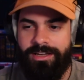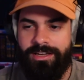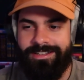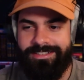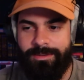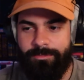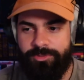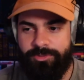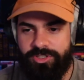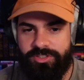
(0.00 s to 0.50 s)

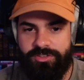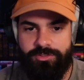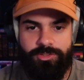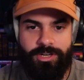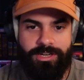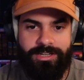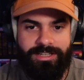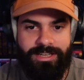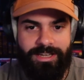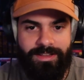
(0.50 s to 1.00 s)
because I'm still
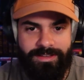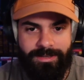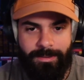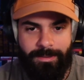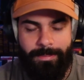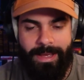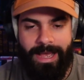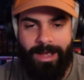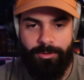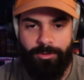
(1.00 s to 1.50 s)
trying to get like a
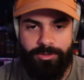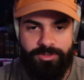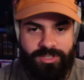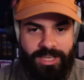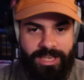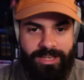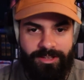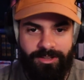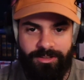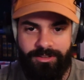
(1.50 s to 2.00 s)
power
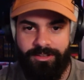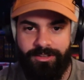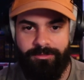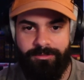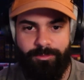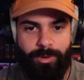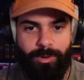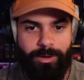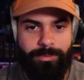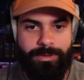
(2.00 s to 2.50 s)
scale
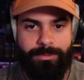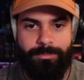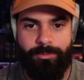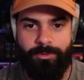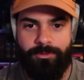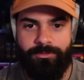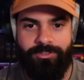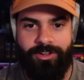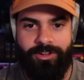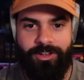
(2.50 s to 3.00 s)
of where people
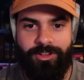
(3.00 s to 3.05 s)
are falling.